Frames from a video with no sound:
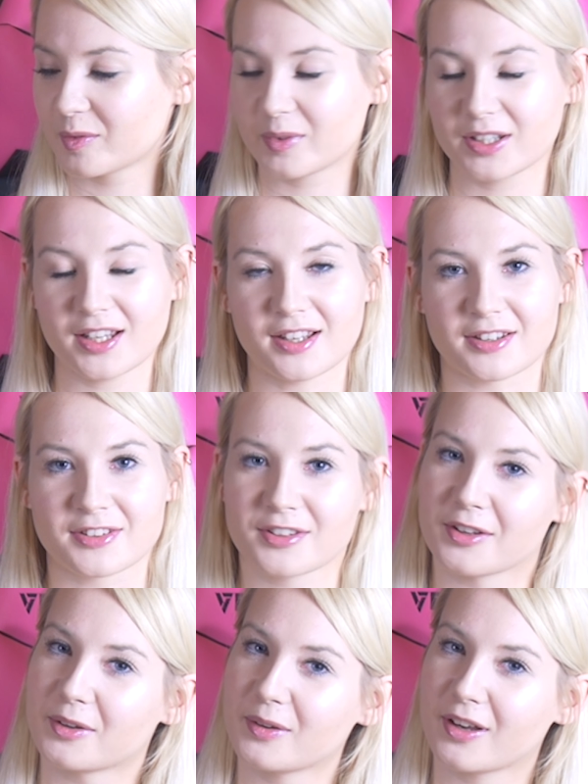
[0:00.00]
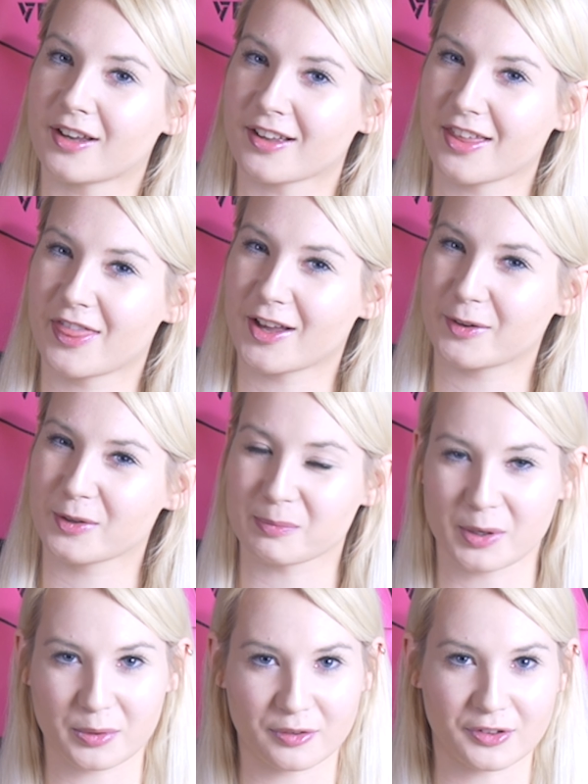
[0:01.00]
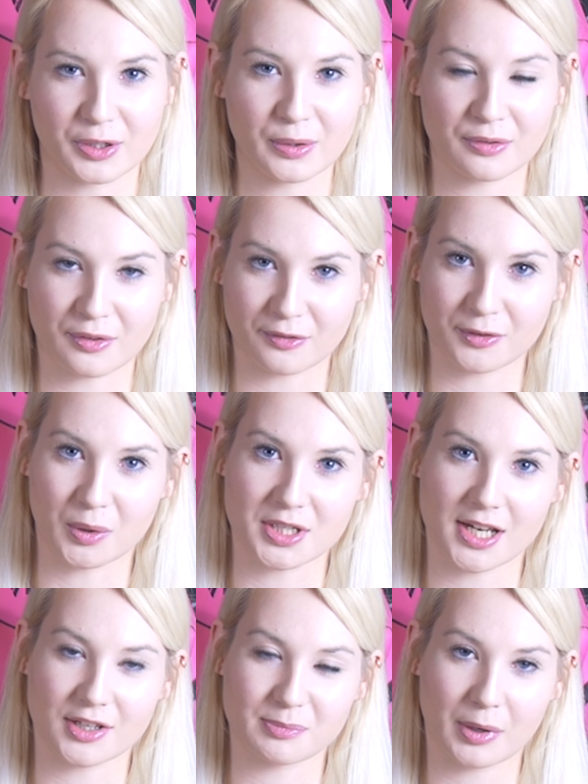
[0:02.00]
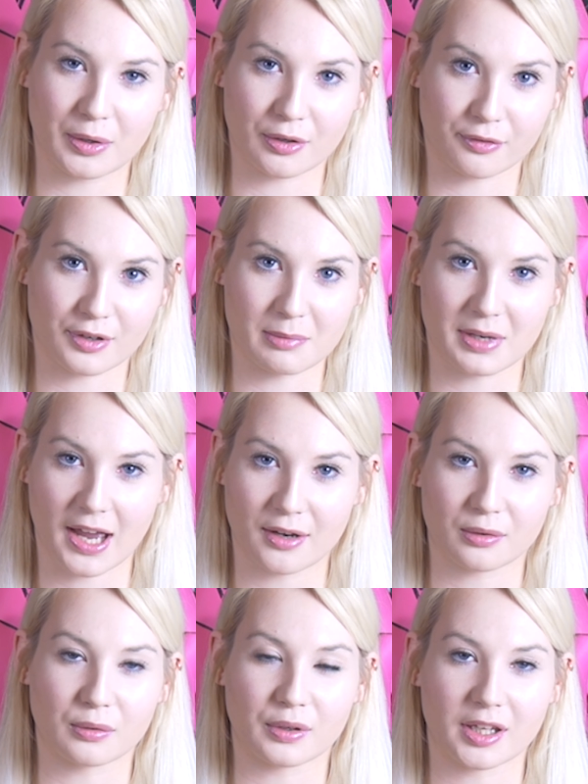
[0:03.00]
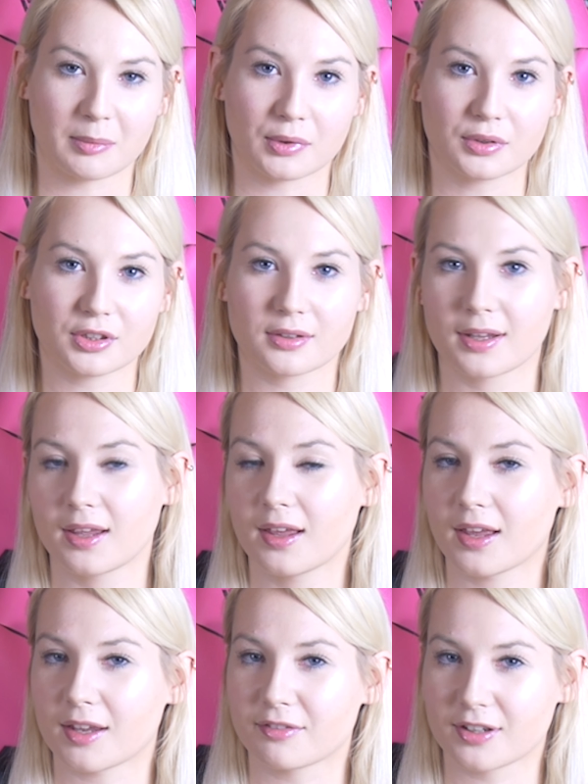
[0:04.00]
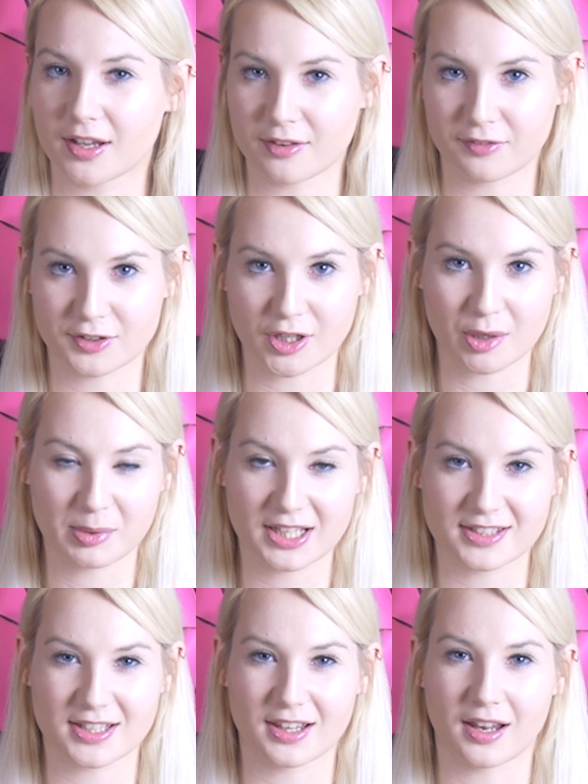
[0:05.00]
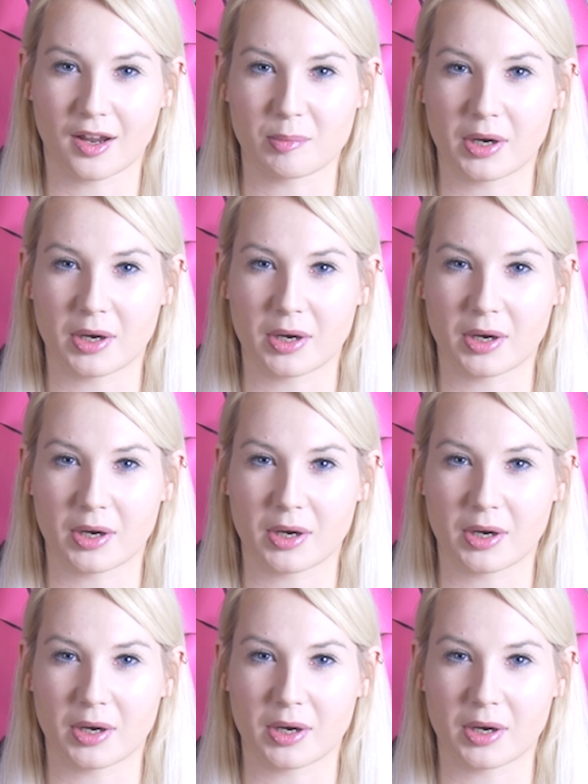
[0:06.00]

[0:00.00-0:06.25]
But yeah, so that was my review of the Vortex POK3R mechanical keyboard. If you liked the video, please hit the like